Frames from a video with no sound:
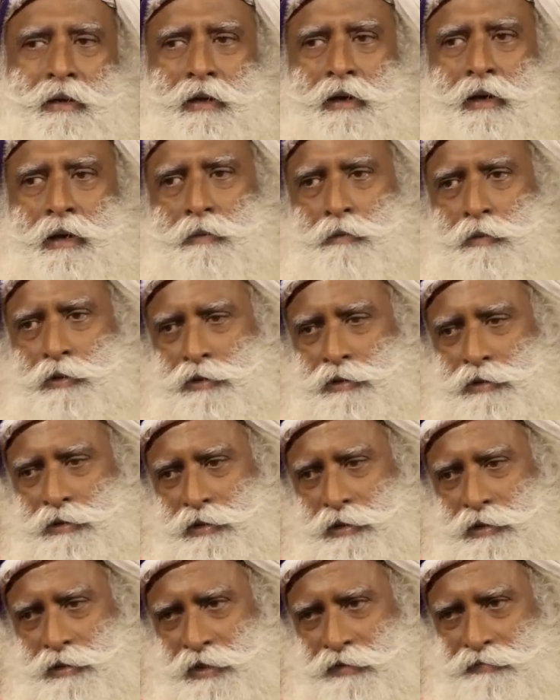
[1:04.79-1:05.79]
almost
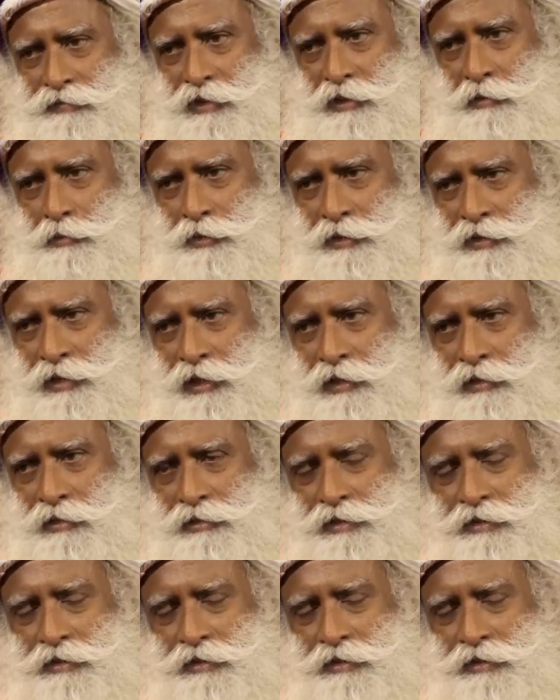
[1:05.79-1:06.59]
70% or